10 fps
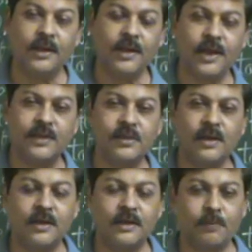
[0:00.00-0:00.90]
he has
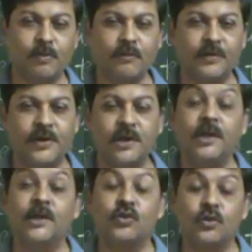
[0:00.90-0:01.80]
earned the
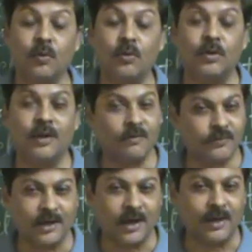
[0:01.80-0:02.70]
profit to the owner of
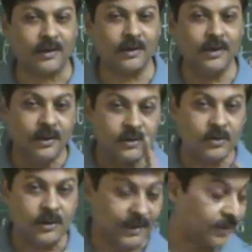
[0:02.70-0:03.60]
the car. So that